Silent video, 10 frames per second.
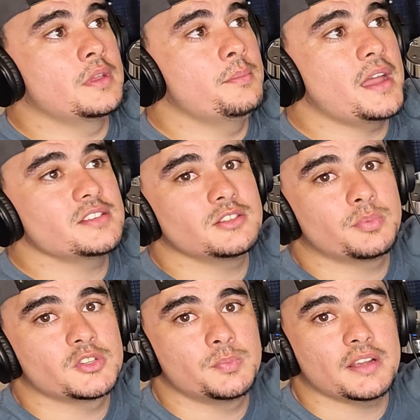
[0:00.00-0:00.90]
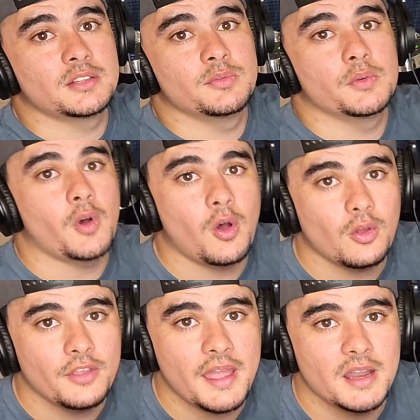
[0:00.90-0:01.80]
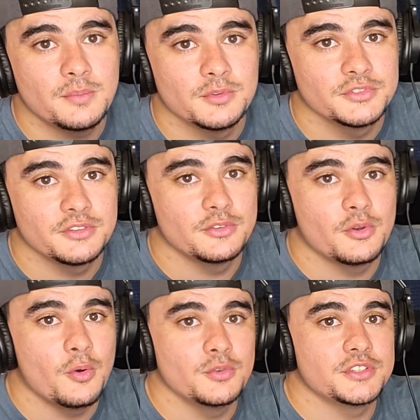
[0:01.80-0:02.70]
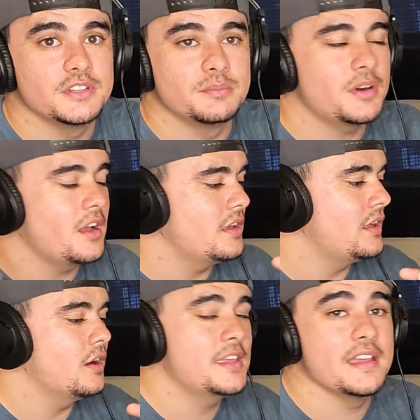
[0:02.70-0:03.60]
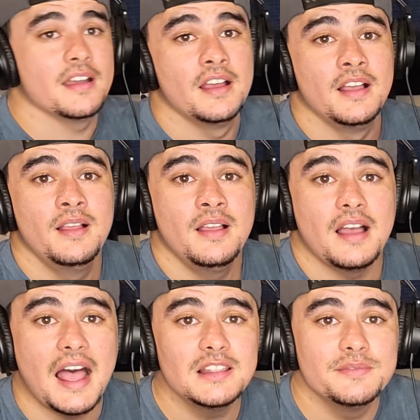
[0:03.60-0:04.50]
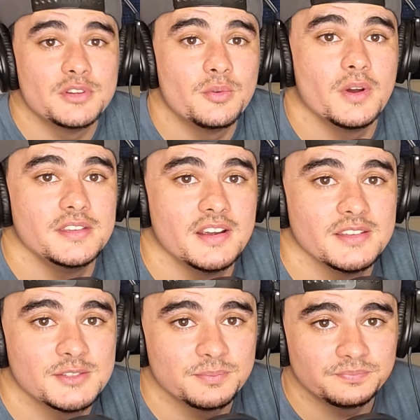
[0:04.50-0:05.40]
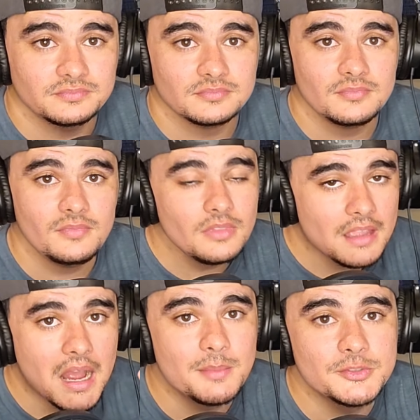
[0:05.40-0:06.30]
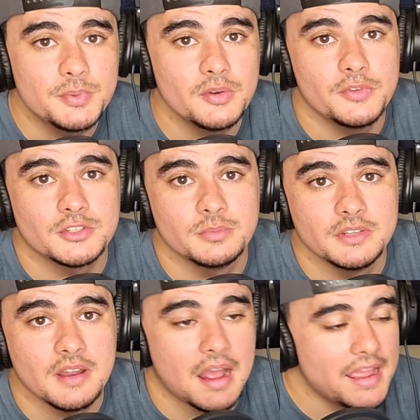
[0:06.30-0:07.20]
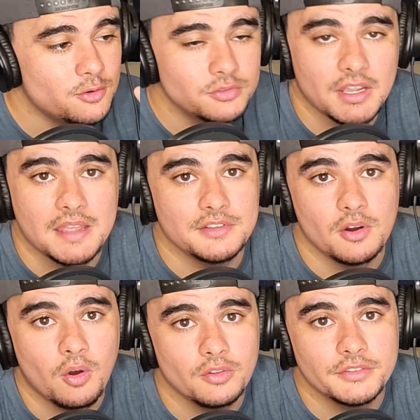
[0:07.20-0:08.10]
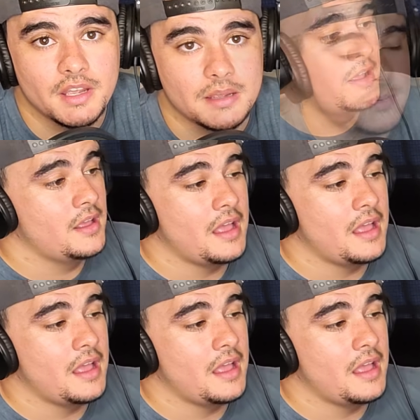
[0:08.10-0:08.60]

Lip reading: Imagine the perspective of all the animals under the ocean. Bruh. Okay, I live in Hawaii, you guys. I'm a spear fisherman. I go diving all the time.